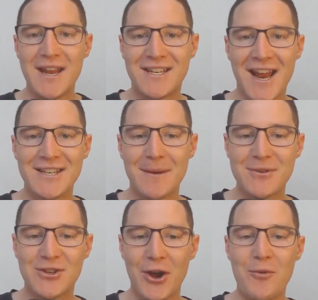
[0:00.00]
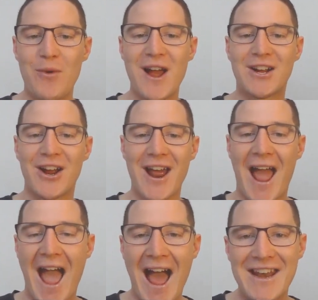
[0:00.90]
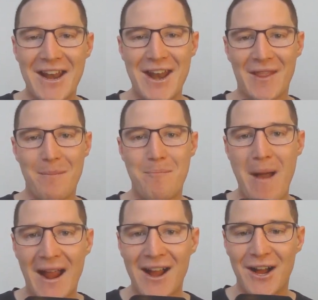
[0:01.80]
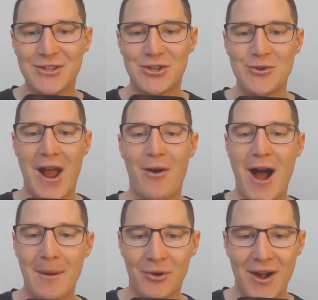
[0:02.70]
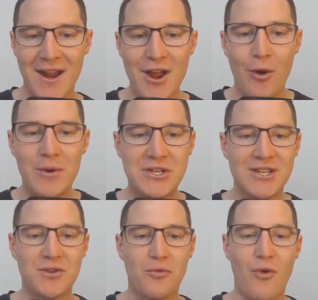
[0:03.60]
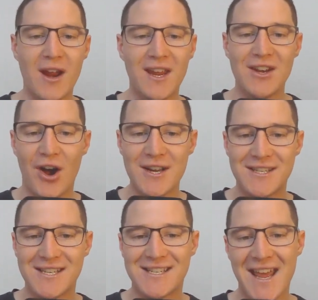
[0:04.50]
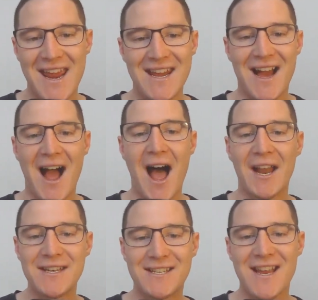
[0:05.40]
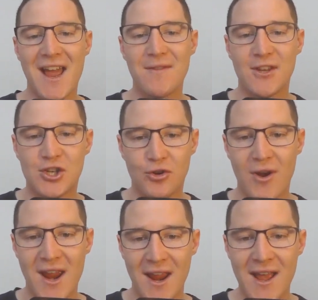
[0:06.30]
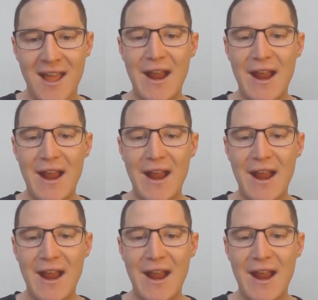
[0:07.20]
In today's episode, we are going to add another banger to our armory, which is recognize the seed, understand the tree,